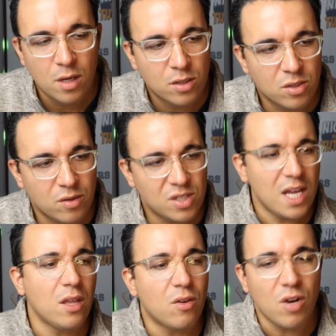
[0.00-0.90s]
So they're saying
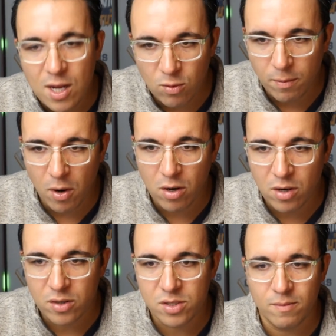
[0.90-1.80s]
that they're equal
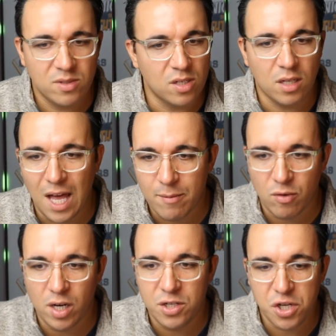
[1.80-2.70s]
partners, it's a
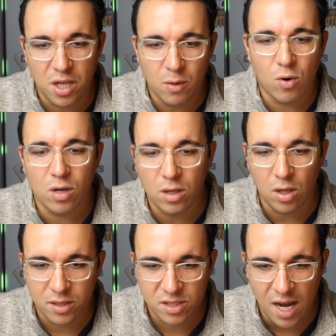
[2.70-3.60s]
collaboration, they work
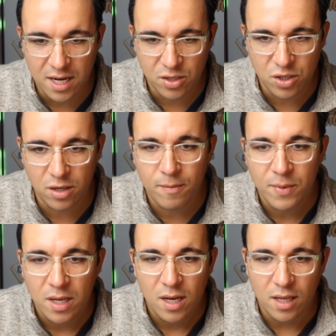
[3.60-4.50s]
alongside each other,
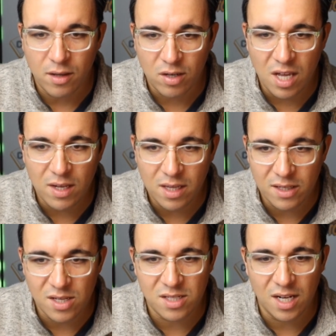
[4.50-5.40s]
and they're giving
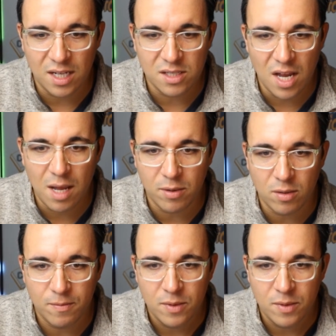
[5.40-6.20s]
this as an example.